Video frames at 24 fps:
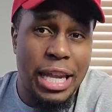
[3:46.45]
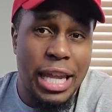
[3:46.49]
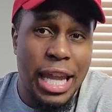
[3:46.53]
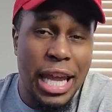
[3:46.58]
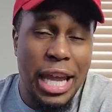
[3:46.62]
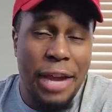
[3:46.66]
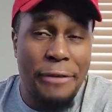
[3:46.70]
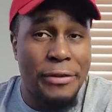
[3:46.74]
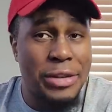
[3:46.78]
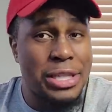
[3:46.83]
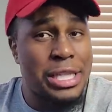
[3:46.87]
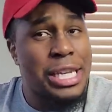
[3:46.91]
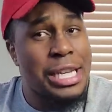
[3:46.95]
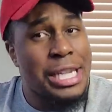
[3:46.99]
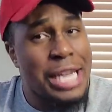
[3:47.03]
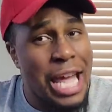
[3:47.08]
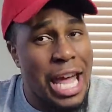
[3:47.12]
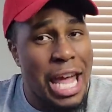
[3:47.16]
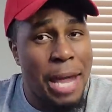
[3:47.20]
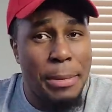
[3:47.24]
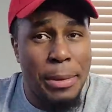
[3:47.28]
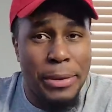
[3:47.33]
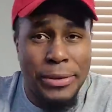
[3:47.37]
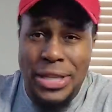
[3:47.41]
Like, if it's the
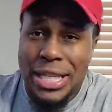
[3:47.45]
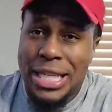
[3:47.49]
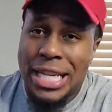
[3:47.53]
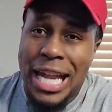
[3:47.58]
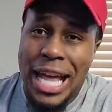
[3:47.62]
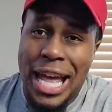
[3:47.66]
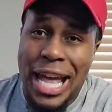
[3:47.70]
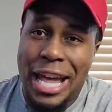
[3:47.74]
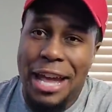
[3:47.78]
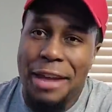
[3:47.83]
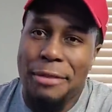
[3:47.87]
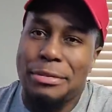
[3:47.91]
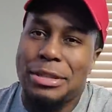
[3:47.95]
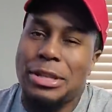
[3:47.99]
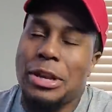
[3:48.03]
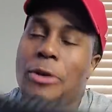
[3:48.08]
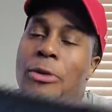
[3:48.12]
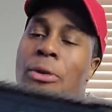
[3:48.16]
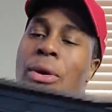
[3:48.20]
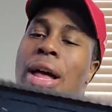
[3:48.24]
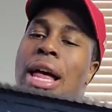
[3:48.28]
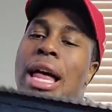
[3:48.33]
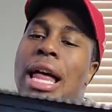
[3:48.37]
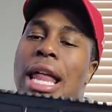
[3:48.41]
name, it's the name.
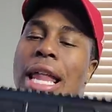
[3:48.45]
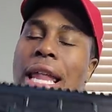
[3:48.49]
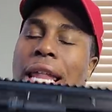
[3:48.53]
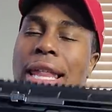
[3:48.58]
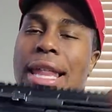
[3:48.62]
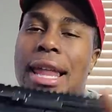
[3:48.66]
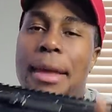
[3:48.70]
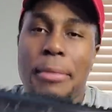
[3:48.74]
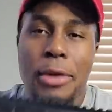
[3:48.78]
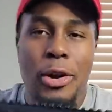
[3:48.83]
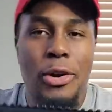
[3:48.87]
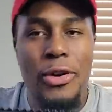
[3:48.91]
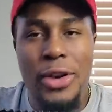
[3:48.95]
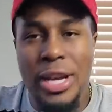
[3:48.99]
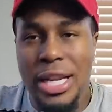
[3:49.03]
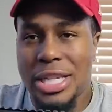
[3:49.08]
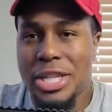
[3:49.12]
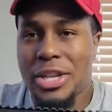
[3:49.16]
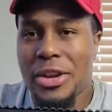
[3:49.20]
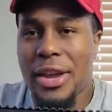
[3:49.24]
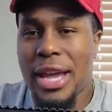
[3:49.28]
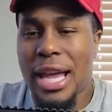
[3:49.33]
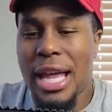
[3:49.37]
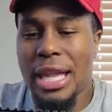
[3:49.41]
So let me go ahead and
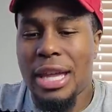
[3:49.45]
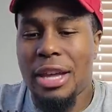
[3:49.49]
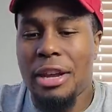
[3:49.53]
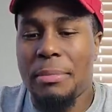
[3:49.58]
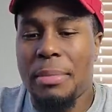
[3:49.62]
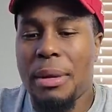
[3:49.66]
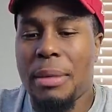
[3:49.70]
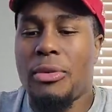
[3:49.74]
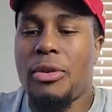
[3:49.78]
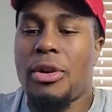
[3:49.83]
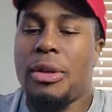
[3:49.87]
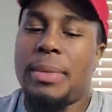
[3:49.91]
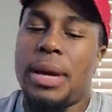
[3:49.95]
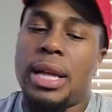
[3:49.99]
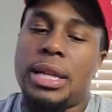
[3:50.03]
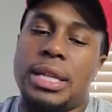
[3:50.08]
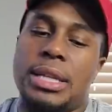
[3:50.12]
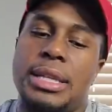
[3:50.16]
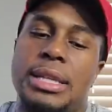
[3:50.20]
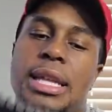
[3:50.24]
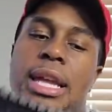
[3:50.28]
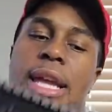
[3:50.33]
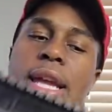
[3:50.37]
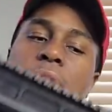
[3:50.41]
show y'all a little bit more about
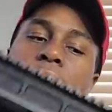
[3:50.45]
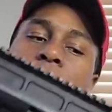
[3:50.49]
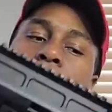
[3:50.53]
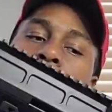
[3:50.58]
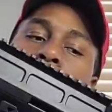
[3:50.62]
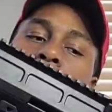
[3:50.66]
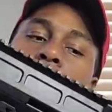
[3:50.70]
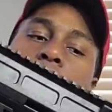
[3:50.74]
this thing.